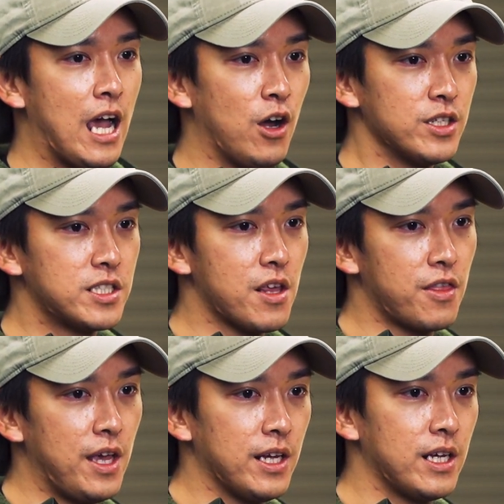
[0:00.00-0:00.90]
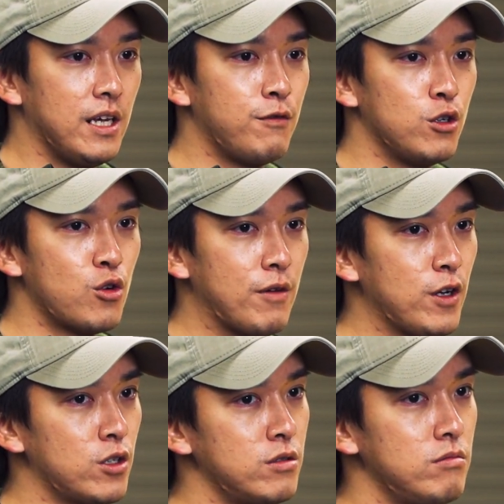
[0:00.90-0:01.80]
I honestly think if you're
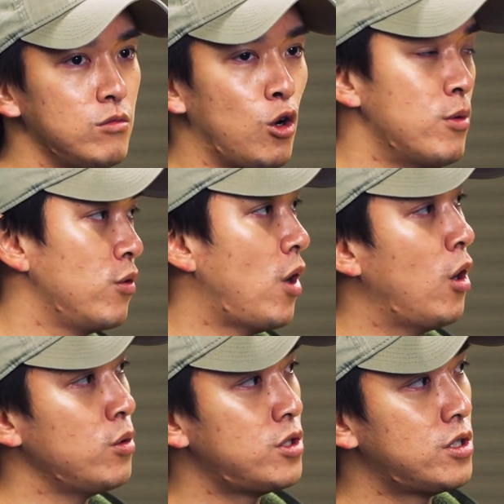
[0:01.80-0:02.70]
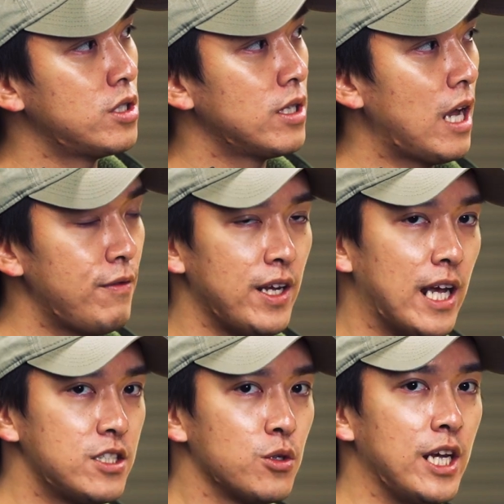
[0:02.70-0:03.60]
driving on normal roads, having an
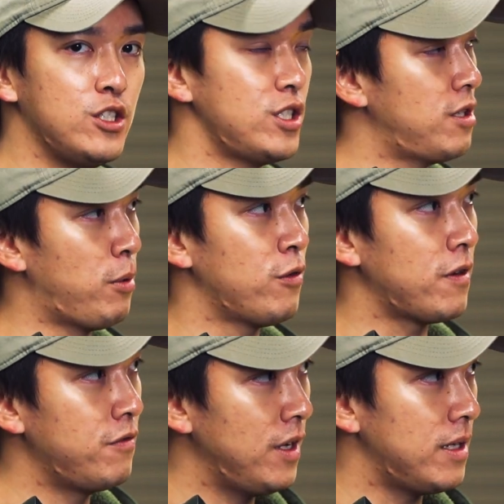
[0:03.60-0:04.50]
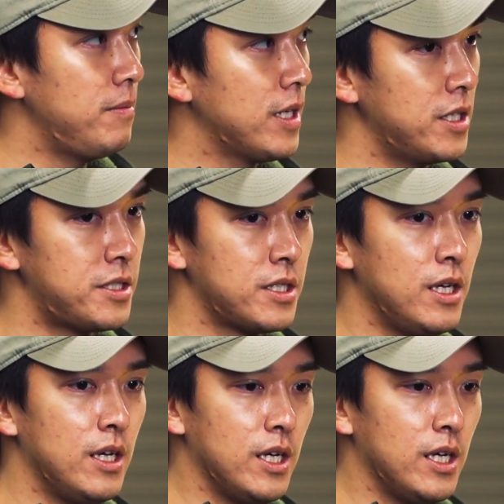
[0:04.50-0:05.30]
S2K is just a perfect fit, because